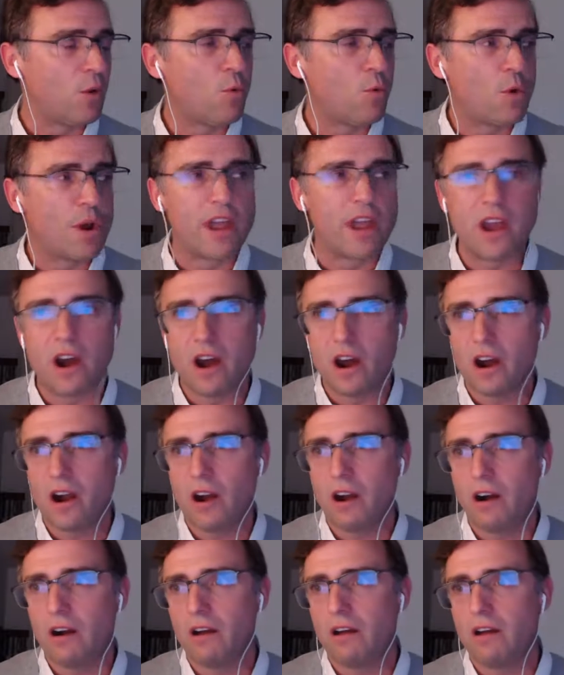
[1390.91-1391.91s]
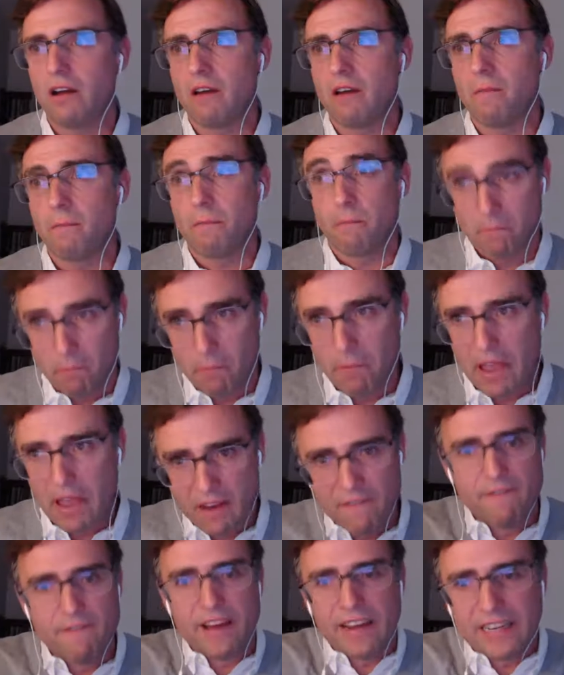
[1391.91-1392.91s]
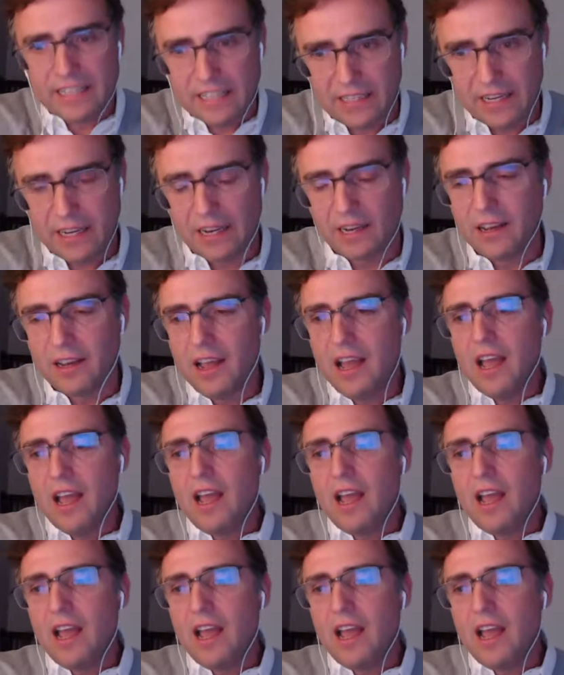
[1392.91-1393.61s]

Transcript: We are investing,